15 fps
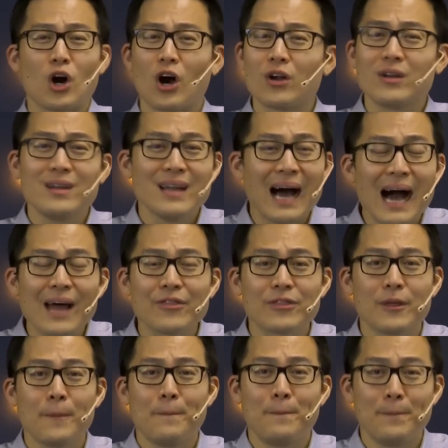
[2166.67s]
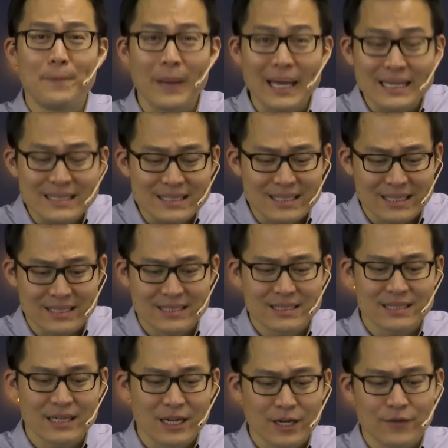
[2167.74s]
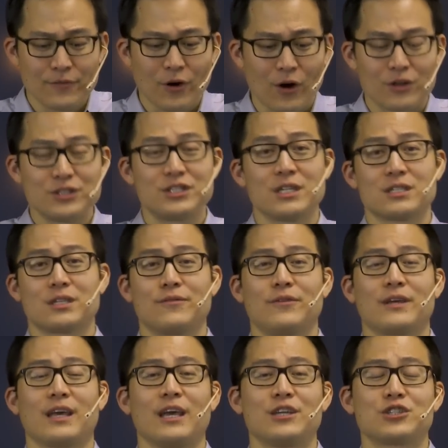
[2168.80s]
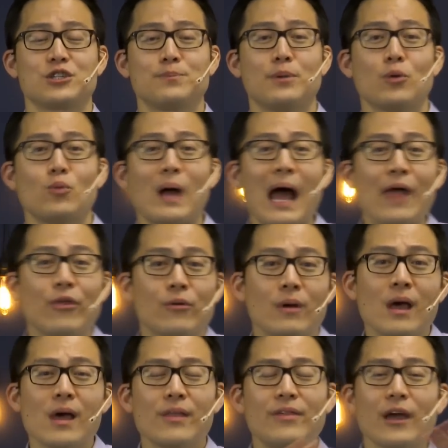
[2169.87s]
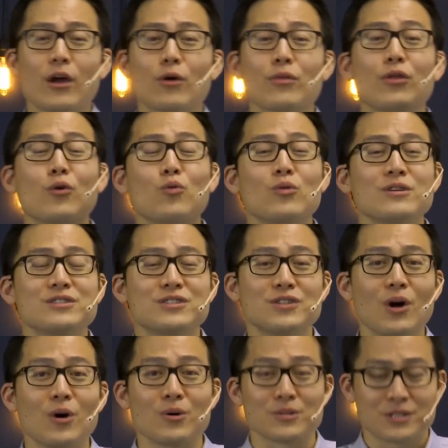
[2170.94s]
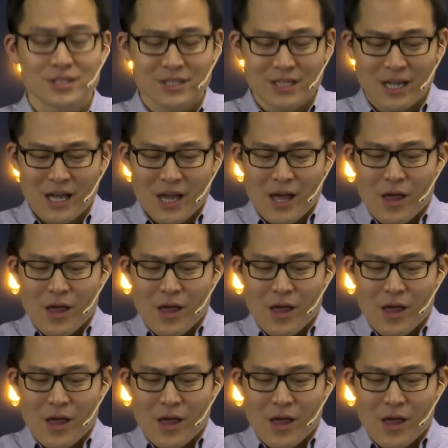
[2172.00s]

are not the basis of our justification, but rather they are the results.